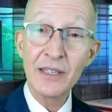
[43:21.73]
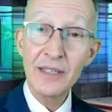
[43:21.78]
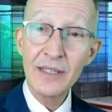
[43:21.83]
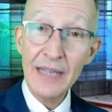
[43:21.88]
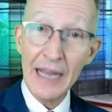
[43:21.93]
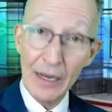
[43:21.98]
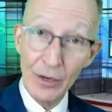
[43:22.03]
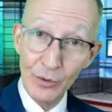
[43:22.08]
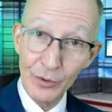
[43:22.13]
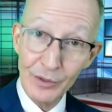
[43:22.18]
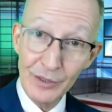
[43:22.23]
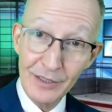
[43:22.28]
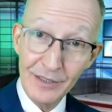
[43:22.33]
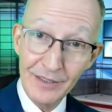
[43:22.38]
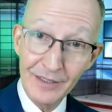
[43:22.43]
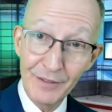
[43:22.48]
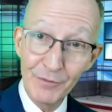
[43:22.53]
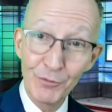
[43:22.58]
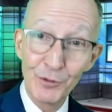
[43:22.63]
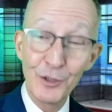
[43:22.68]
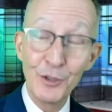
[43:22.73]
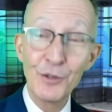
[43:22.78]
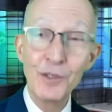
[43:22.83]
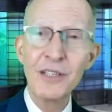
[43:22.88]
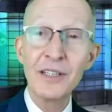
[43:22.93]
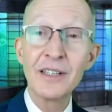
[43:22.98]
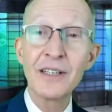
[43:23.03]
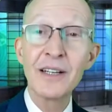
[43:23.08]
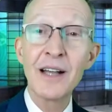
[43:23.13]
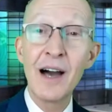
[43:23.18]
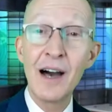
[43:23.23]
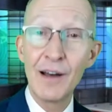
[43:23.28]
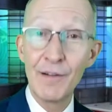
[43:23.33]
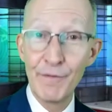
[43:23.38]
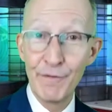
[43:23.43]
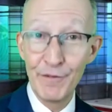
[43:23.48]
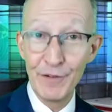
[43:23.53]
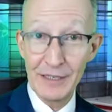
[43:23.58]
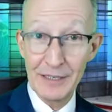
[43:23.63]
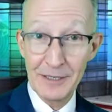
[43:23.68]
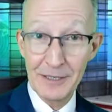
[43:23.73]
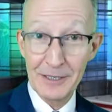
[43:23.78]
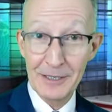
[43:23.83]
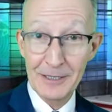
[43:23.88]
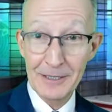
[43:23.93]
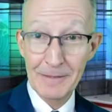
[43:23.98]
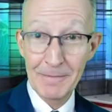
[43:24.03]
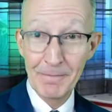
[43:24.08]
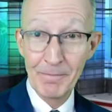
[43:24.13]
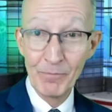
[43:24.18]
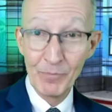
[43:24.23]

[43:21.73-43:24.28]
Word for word: doubt, reduces confidence.